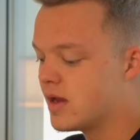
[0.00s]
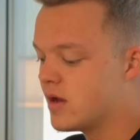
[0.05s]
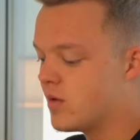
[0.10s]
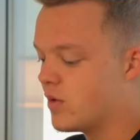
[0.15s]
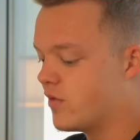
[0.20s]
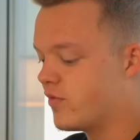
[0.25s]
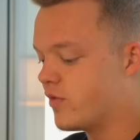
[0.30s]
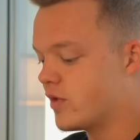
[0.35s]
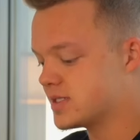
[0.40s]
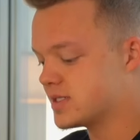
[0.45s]
We,
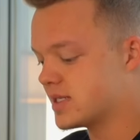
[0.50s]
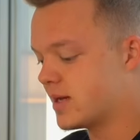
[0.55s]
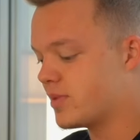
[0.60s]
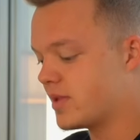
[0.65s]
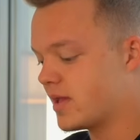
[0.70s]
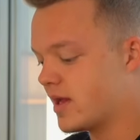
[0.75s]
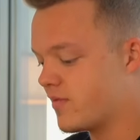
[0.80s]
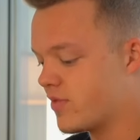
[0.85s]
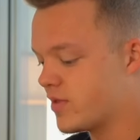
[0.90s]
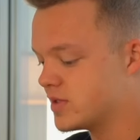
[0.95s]
for example,
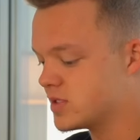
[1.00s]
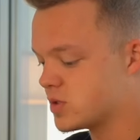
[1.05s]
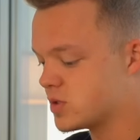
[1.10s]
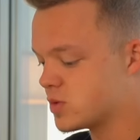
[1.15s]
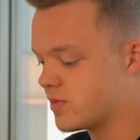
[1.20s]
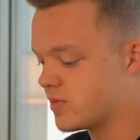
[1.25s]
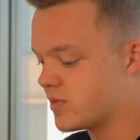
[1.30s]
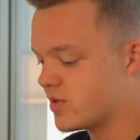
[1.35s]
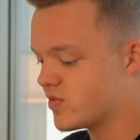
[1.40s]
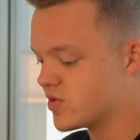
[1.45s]
have the
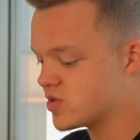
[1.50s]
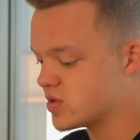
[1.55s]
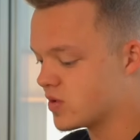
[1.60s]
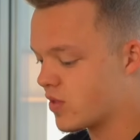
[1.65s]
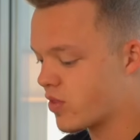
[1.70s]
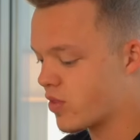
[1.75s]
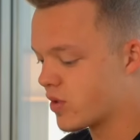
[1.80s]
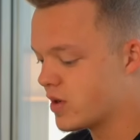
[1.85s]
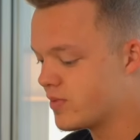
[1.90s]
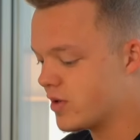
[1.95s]
Instagram University
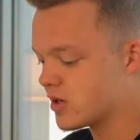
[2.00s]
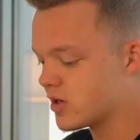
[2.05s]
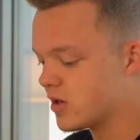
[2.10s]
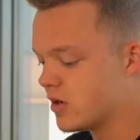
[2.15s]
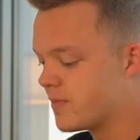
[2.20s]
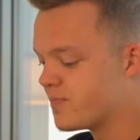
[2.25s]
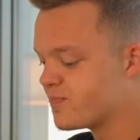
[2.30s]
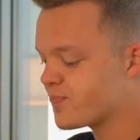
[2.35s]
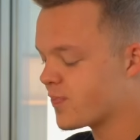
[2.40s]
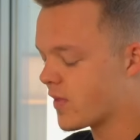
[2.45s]

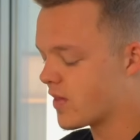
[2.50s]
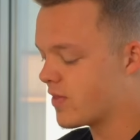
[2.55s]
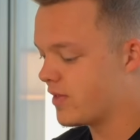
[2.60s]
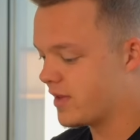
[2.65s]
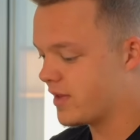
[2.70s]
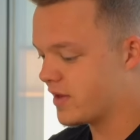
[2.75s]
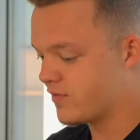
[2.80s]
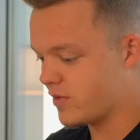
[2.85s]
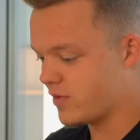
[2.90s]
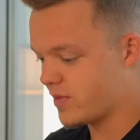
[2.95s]
3.0. The
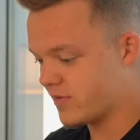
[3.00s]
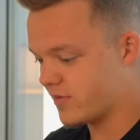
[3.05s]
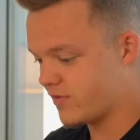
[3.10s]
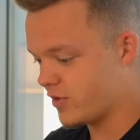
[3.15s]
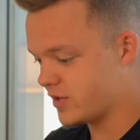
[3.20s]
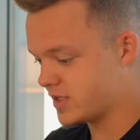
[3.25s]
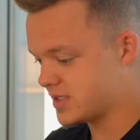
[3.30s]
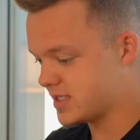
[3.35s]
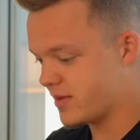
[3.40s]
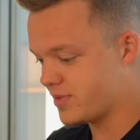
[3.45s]
link for that, for
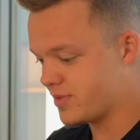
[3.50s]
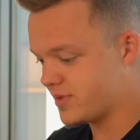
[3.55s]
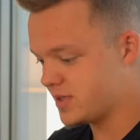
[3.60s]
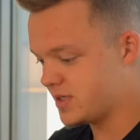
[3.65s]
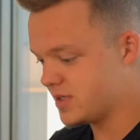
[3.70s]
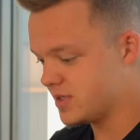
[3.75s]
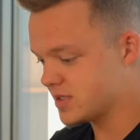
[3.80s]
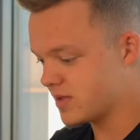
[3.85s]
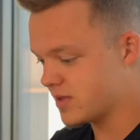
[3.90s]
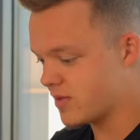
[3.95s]
example,
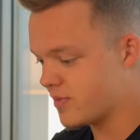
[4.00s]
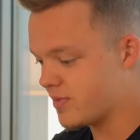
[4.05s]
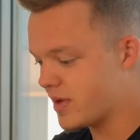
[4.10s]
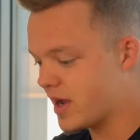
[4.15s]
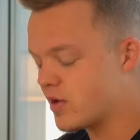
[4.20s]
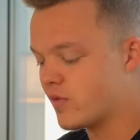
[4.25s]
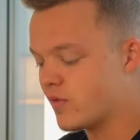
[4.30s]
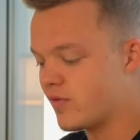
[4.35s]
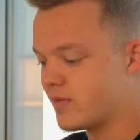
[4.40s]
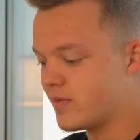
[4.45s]
here is in the
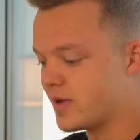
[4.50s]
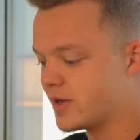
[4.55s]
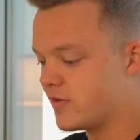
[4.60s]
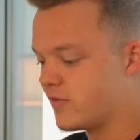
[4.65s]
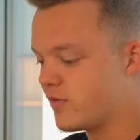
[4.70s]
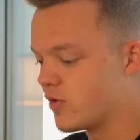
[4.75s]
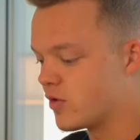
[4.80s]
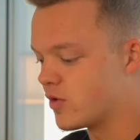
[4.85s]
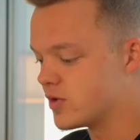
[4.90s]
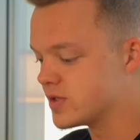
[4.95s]
bio for Money
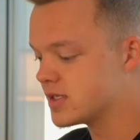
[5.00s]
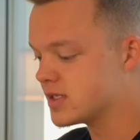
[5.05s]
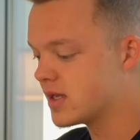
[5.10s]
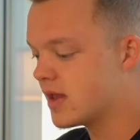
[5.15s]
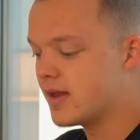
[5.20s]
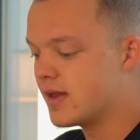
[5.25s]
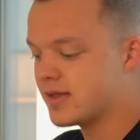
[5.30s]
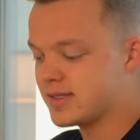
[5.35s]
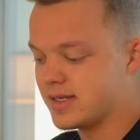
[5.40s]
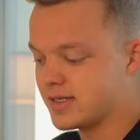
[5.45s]
Focus.
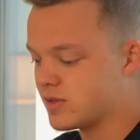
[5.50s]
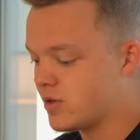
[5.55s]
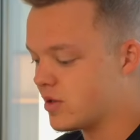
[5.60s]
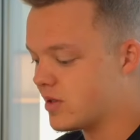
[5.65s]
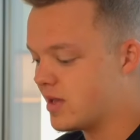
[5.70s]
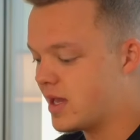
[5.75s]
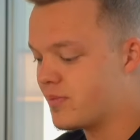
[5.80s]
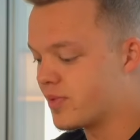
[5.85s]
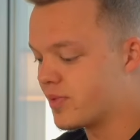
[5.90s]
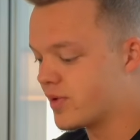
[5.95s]
It's like an
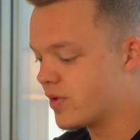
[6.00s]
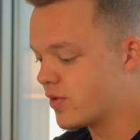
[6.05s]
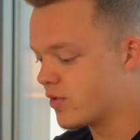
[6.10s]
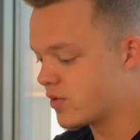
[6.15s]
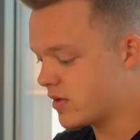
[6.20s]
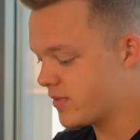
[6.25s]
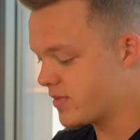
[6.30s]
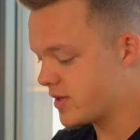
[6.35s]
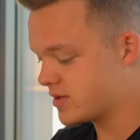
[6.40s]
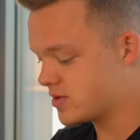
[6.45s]
online
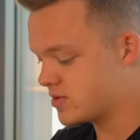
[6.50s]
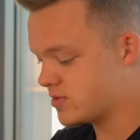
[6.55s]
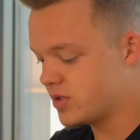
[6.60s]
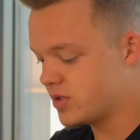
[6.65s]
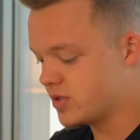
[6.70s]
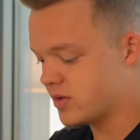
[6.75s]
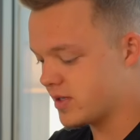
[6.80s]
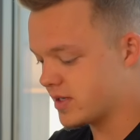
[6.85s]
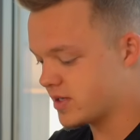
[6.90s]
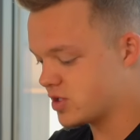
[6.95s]
program that
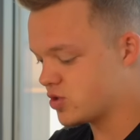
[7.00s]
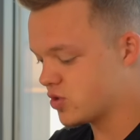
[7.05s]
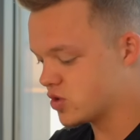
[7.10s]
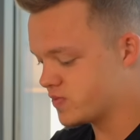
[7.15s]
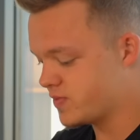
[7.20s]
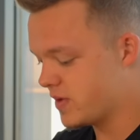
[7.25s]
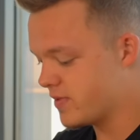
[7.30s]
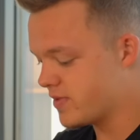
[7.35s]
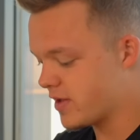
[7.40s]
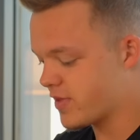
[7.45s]
shows
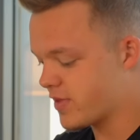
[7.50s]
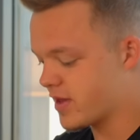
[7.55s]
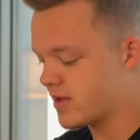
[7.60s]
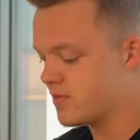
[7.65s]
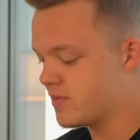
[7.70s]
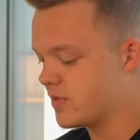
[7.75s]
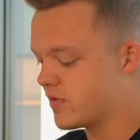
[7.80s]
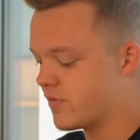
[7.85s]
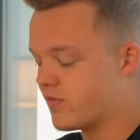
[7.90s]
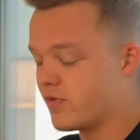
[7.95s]
people how they can
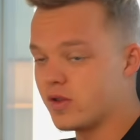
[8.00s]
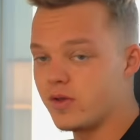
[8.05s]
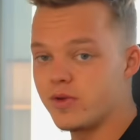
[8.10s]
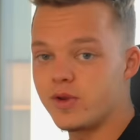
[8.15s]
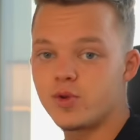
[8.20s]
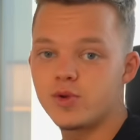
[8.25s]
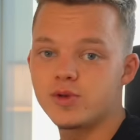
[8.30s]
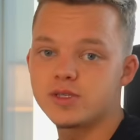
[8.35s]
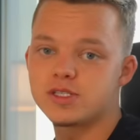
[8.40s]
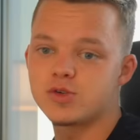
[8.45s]
build a following
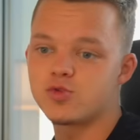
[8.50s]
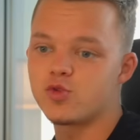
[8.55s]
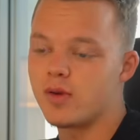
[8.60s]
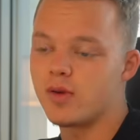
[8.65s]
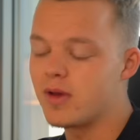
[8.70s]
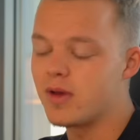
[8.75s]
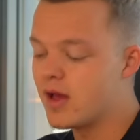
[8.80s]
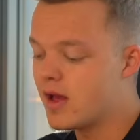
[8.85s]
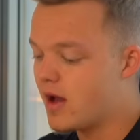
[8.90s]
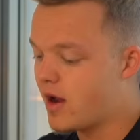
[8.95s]
on Instagram,
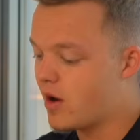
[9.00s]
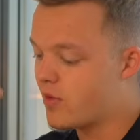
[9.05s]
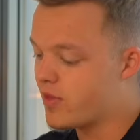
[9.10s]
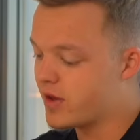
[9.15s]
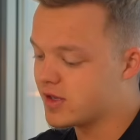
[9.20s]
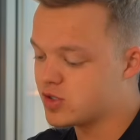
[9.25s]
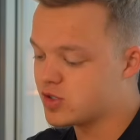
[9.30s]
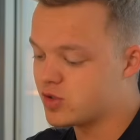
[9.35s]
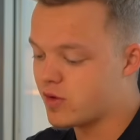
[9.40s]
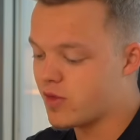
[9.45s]
how they
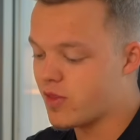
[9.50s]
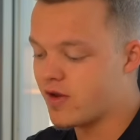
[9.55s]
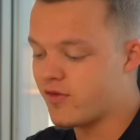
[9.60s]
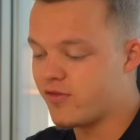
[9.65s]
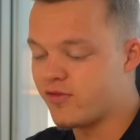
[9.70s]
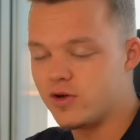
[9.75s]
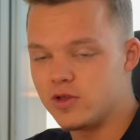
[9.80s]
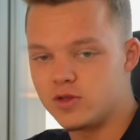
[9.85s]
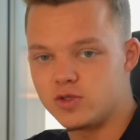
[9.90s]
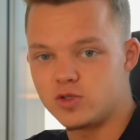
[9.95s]
can turn their
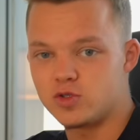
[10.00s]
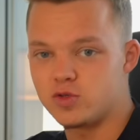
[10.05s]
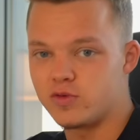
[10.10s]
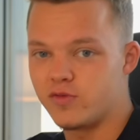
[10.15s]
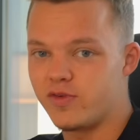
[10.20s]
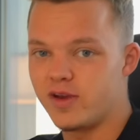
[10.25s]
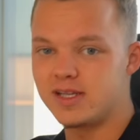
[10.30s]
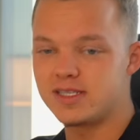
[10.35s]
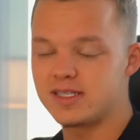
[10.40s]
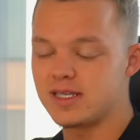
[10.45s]
followers into true
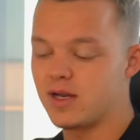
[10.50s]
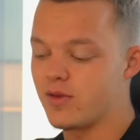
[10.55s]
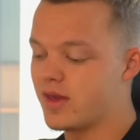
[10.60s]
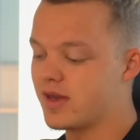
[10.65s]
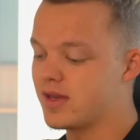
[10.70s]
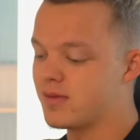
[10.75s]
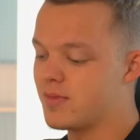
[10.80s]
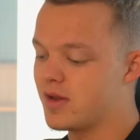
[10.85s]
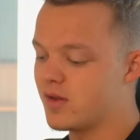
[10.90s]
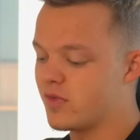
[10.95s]
fans, and how they
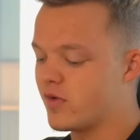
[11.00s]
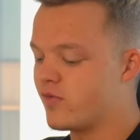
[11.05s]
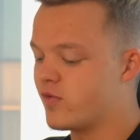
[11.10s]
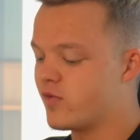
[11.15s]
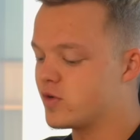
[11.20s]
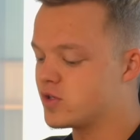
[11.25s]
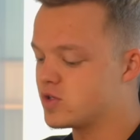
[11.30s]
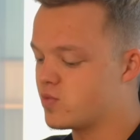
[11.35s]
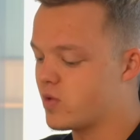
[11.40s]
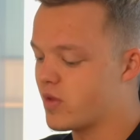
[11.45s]
can make their
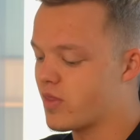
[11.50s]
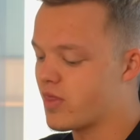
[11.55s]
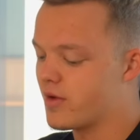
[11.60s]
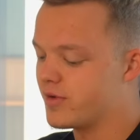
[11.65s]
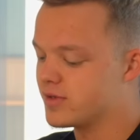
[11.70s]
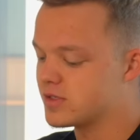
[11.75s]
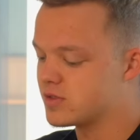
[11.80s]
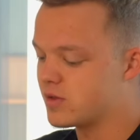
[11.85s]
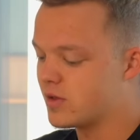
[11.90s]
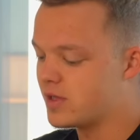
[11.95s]
first
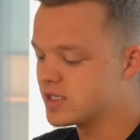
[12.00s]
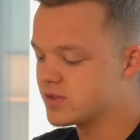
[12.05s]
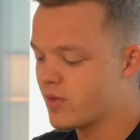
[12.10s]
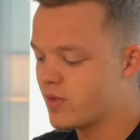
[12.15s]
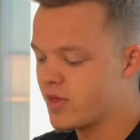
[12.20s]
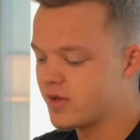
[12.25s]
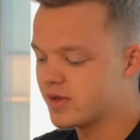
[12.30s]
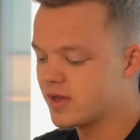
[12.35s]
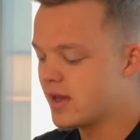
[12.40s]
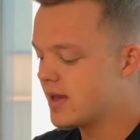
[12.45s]
$1,000 with
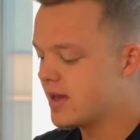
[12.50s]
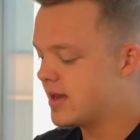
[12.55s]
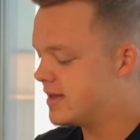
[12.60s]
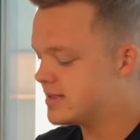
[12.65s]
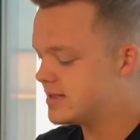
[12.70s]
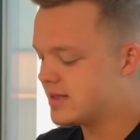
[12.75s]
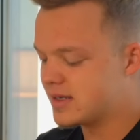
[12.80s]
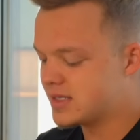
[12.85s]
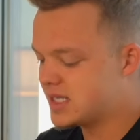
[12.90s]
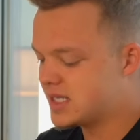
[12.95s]
it. It's
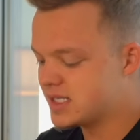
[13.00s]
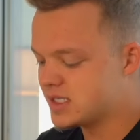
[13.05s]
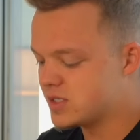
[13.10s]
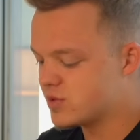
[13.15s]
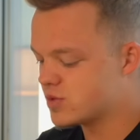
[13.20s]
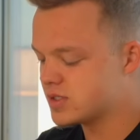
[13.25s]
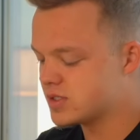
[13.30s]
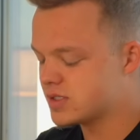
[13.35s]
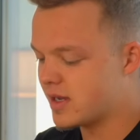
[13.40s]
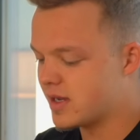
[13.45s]
like
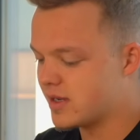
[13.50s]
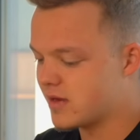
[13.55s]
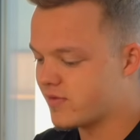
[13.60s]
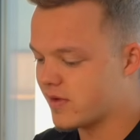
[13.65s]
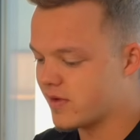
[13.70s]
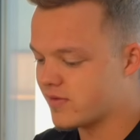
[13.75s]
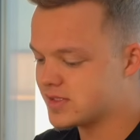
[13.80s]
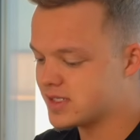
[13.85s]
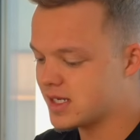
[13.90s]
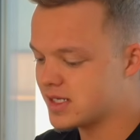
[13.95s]

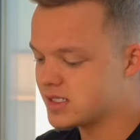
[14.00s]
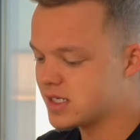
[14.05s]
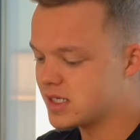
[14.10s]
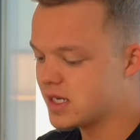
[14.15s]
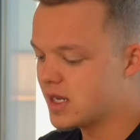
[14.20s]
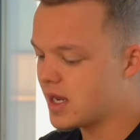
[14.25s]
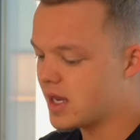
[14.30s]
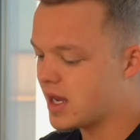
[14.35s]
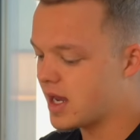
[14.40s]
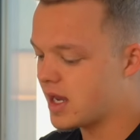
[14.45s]
€6.95,
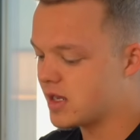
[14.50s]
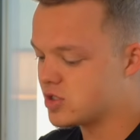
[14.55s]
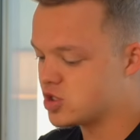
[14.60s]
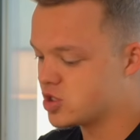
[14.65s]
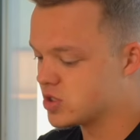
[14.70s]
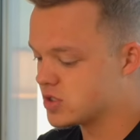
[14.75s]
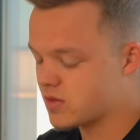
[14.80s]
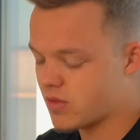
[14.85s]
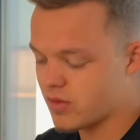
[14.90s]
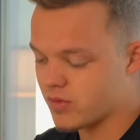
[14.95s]
and
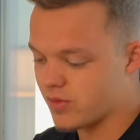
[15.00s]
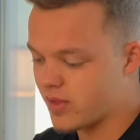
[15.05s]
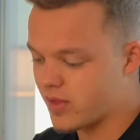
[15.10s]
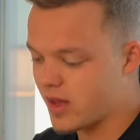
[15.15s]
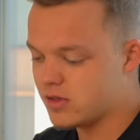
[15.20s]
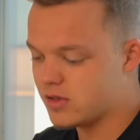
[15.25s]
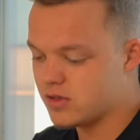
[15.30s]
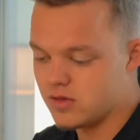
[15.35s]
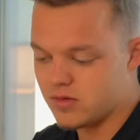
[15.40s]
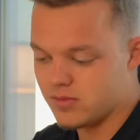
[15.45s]
just through
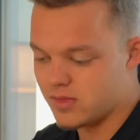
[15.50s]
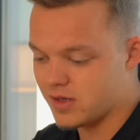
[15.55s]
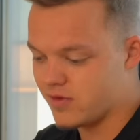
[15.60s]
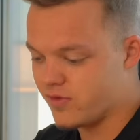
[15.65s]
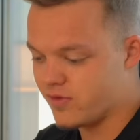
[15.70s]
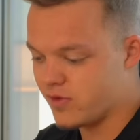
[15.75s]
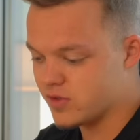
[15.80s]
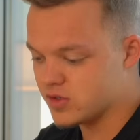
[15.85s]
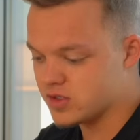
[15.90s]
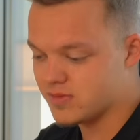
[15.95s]
that, Money
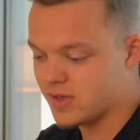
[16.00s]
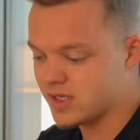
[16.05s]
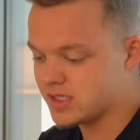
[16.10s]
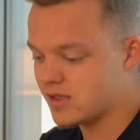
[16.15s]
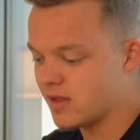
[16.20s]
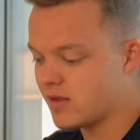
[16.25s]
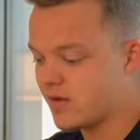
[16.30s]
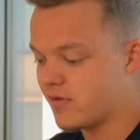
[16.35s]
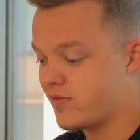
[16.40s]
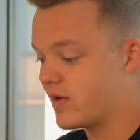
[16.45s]
Focus makes
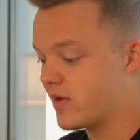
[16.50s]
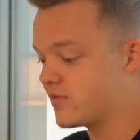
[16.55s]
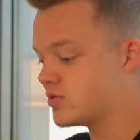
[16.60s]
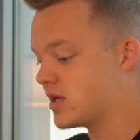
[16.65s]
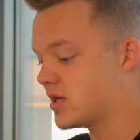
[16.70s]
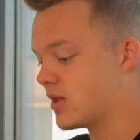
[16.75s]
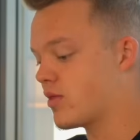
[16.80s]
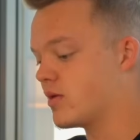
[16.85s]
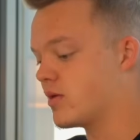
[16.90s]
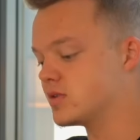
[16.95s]
another $5,000 to
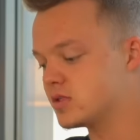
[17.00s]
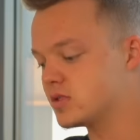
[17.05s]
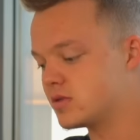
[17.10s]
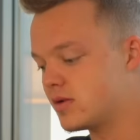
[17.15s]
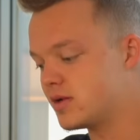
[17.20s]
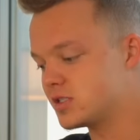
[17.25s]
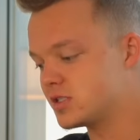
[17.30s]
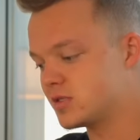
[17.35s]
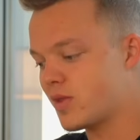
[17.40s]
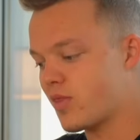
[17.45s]

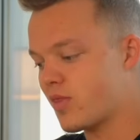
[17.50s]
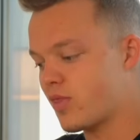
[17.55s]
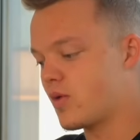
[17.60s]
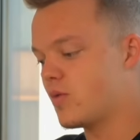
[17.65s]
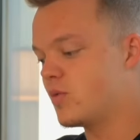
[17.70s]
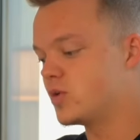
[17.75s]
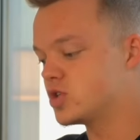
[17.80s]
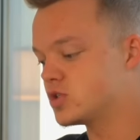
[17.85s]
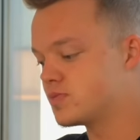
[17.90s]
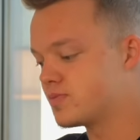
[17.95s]
$10,000 a month,
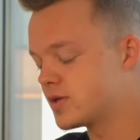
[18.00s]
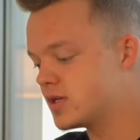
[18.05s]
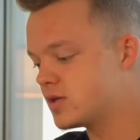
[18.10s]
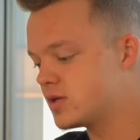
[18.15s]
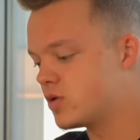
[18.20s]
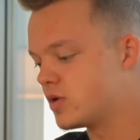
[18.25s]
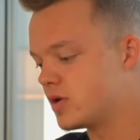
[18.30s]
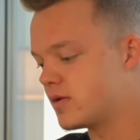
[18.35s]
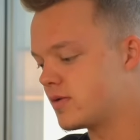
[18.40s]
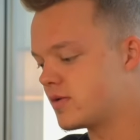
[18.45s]
which is pretty
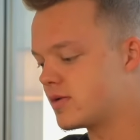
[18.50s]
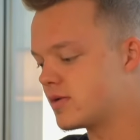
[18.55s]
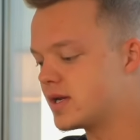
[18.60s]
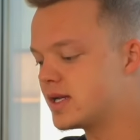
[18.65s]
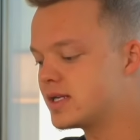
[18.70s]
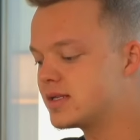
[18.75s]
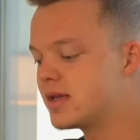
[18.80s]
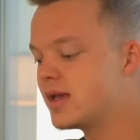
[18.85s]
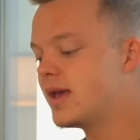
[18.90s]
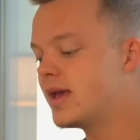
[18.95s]
cool, right?